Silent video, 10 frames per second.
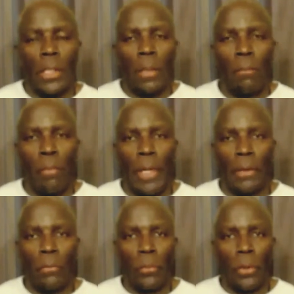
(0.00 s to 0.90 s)
and
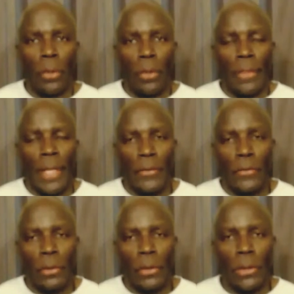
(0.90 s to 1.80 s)
bring
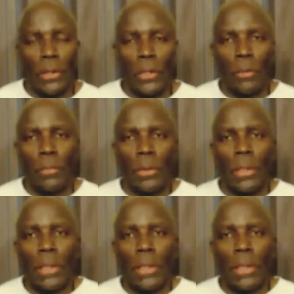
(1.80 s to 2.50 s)
things to him,